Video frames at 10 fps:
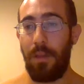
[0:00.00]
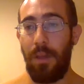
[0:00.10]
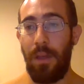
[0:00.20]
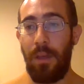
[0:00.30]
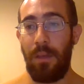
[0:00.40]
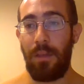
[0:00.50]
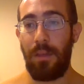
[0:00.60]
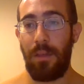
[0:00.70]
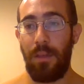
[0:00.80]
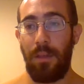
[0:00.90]
and
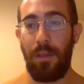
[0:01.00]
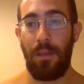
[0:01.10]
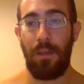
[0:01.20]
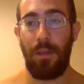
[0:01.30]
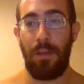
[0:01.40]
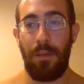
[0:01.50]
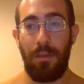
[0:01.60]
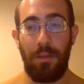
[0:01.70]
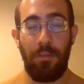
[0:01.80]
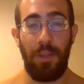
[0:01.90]

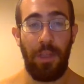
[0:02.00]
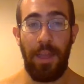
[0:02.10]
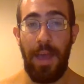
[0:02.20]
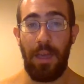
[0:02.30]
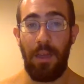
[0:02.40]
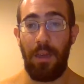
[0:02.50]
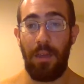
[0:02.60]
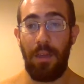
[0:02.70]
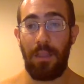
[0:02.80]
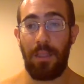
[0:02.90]
something like that. And
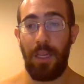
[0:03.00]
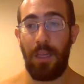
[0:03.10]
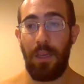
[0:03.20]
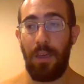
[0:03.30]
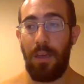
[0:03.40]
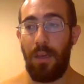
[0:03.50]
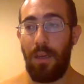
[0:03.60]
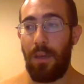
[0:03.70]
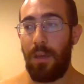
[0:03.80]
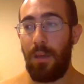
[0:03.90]
it's like,
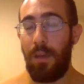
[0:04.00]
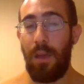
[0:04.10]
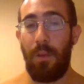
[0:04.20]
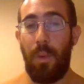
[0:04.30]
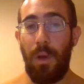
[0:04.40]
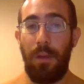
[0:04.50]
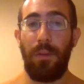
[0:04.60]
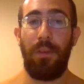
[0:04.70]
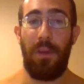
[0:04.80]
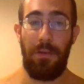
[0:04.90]
and what you'll
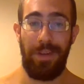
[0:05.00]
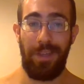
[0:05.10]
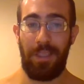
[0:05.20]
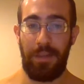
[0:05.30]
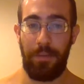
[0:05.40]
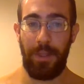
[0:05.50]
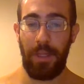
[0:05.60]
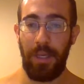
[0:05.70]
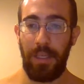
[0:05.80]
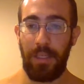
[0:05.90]
notice with
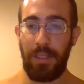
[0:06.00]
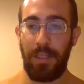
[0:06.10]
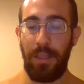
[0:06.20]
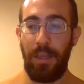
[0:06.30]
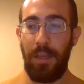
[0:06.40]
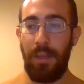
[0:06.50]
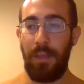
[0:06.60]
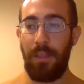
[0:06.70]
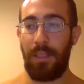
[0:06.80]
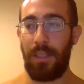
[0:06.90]
this
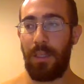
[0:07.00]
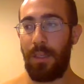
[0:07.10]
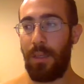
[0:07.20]
is